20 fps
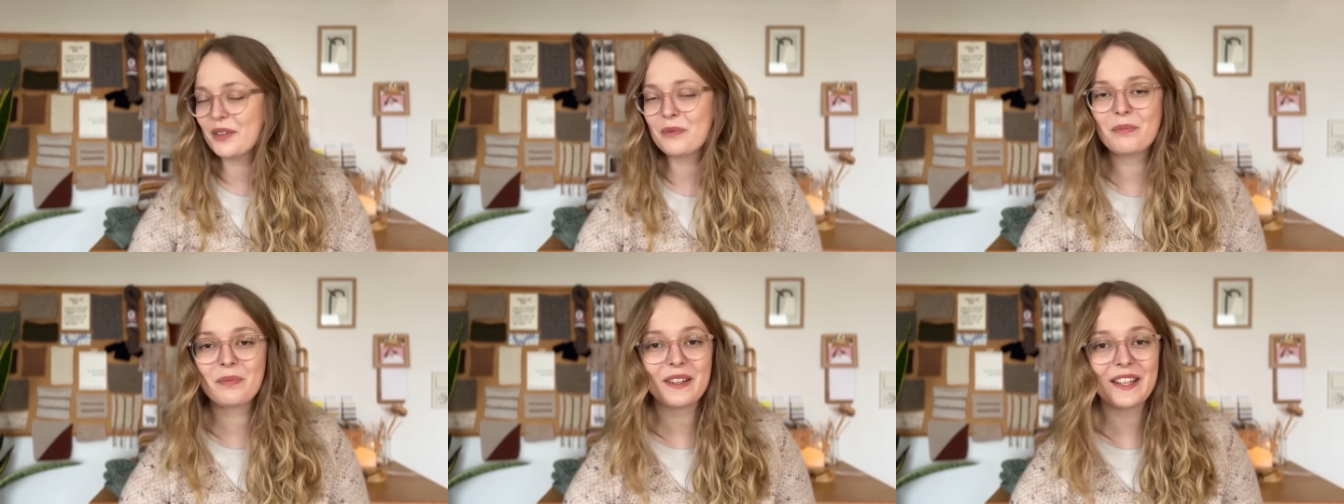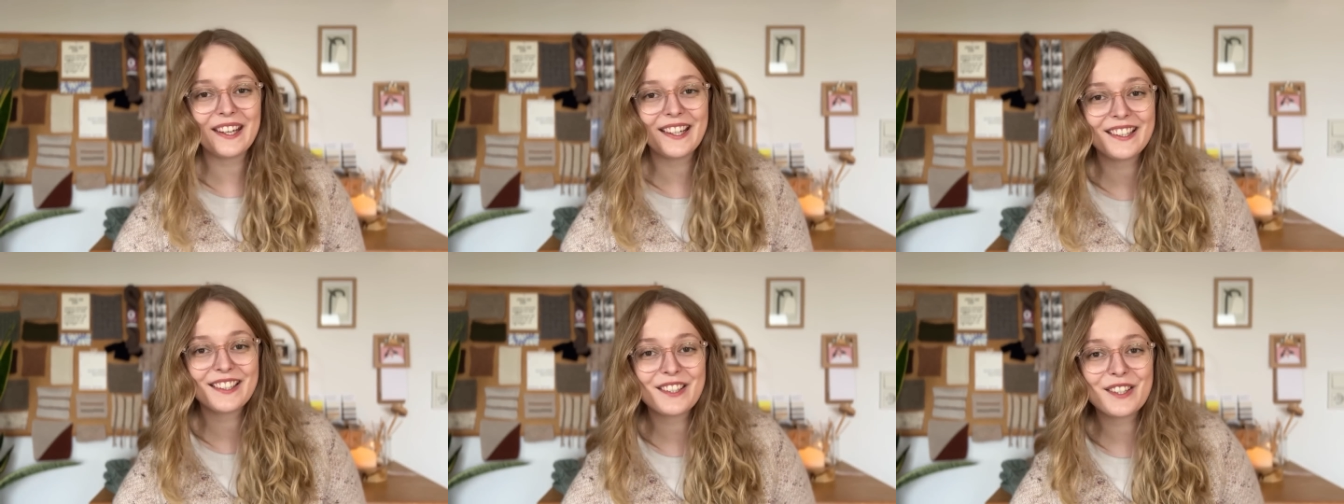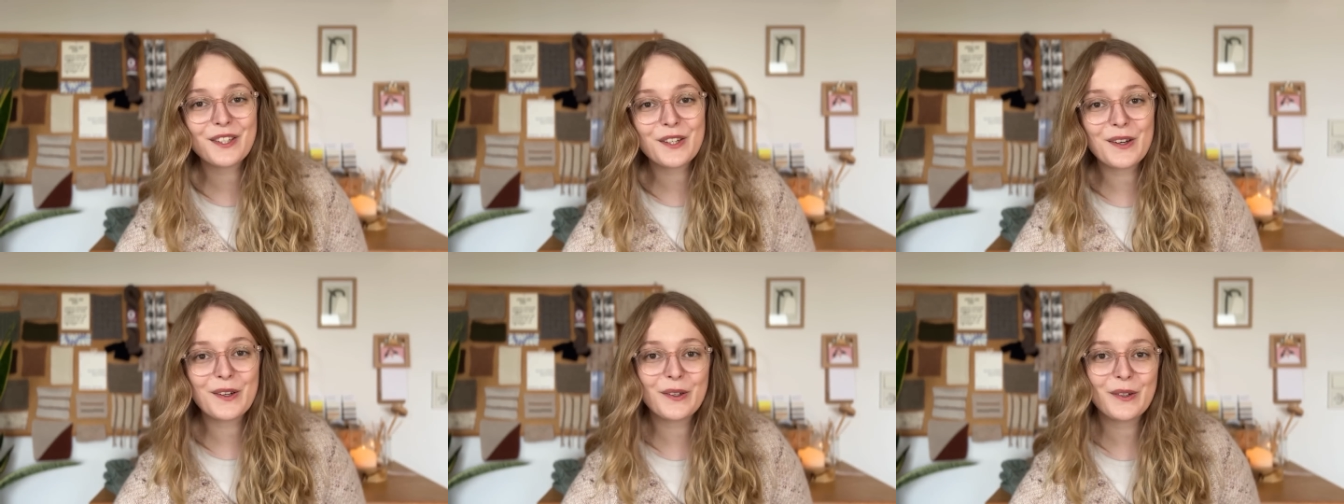being
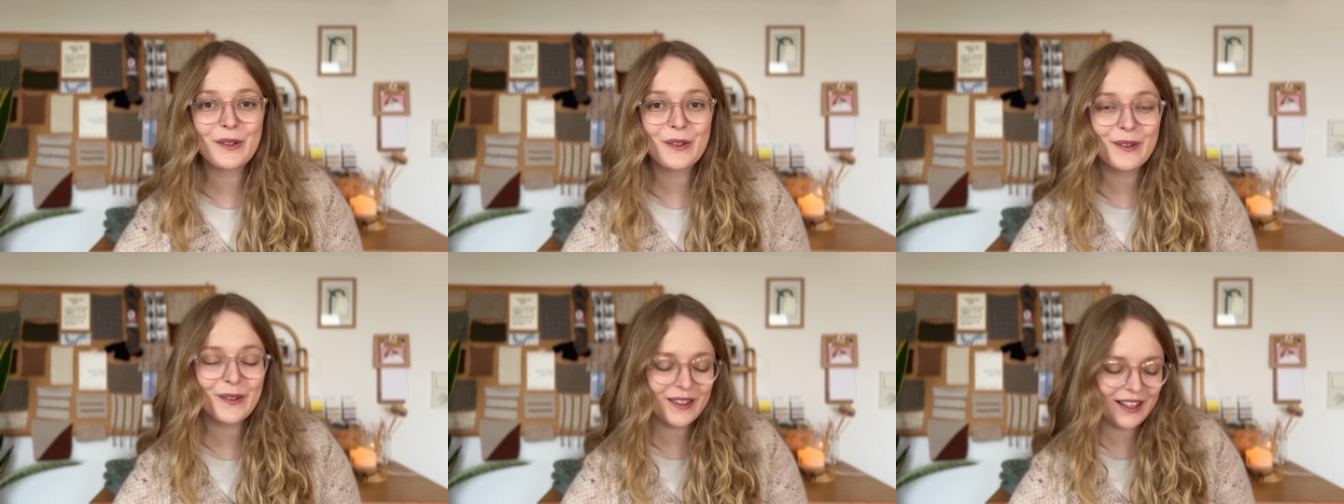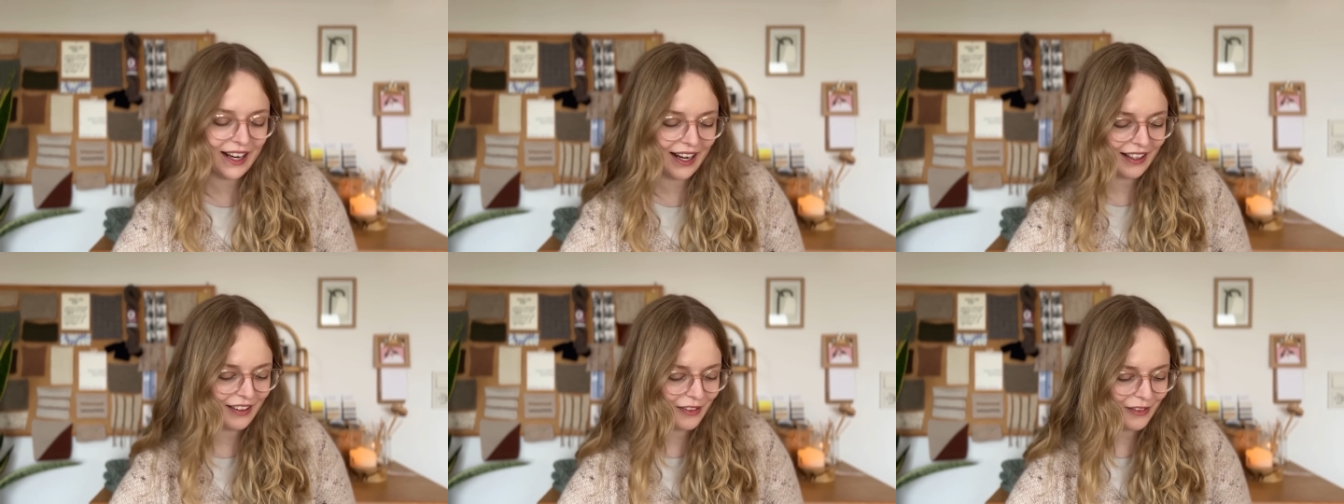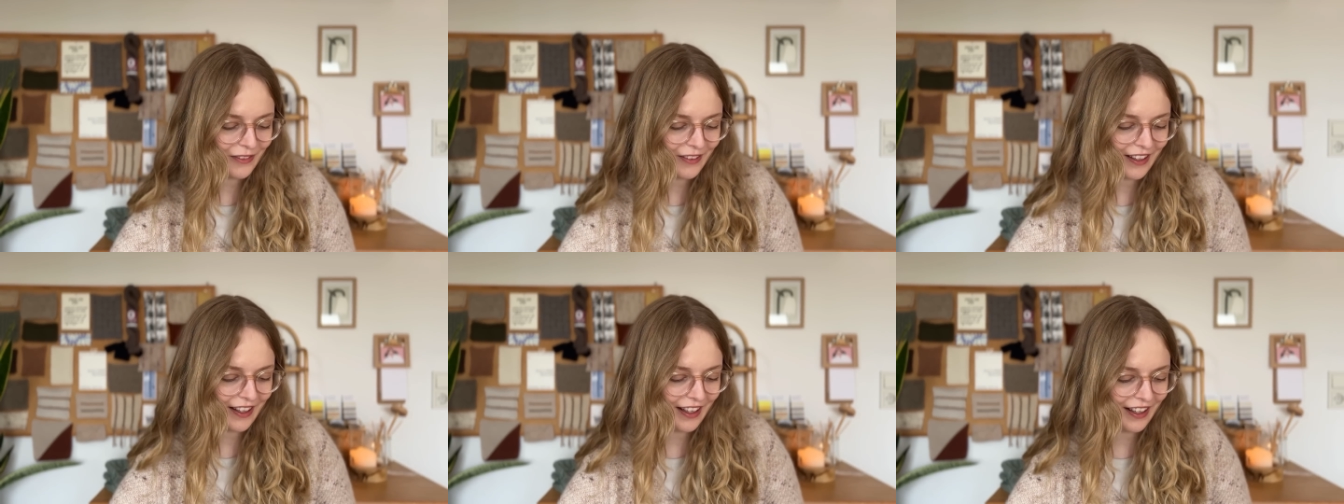too kind
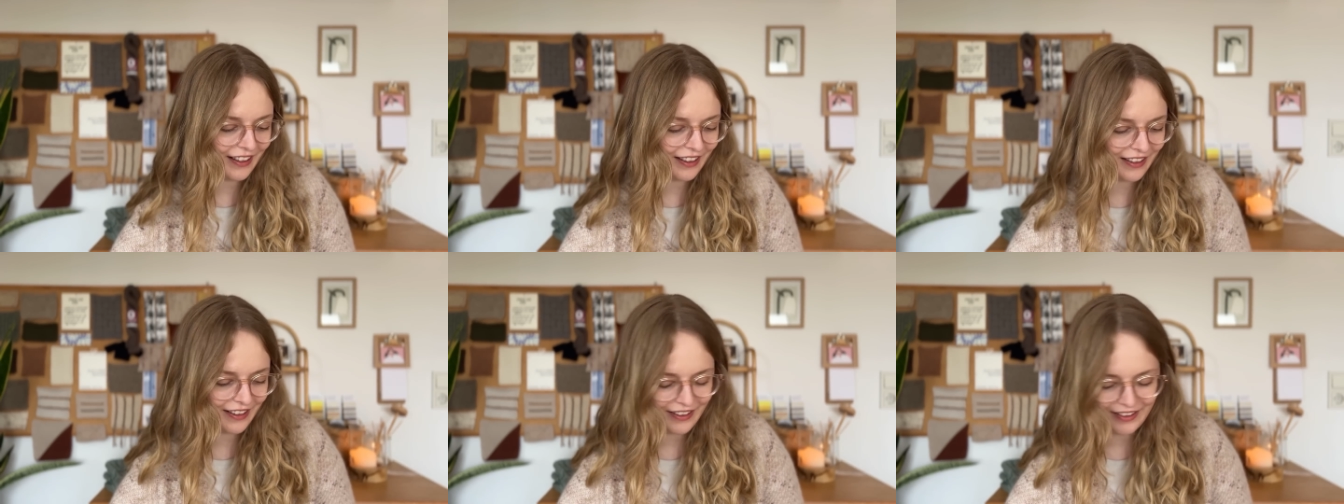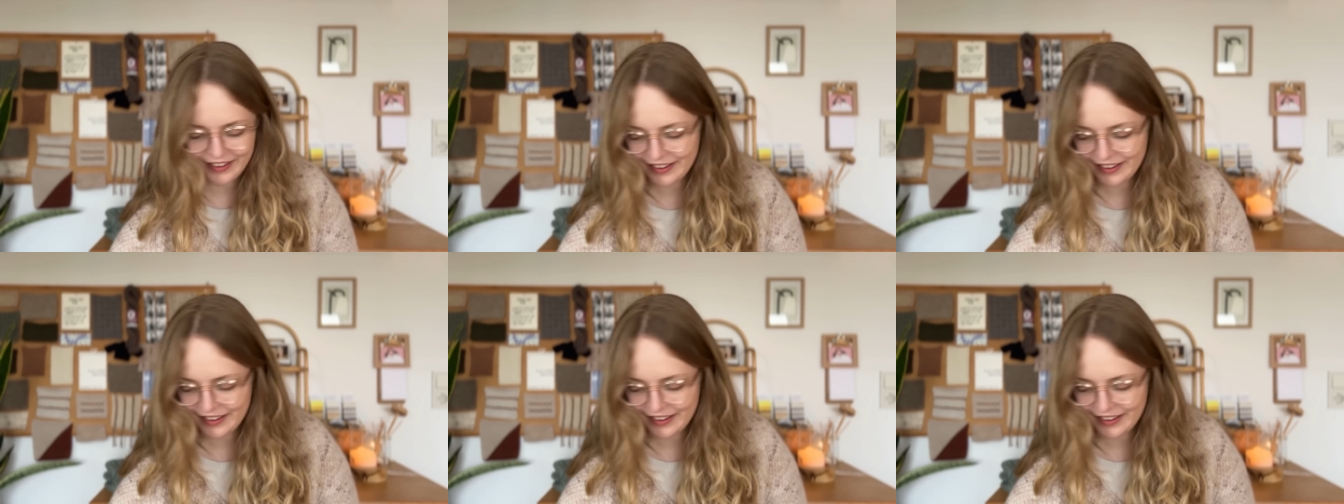of like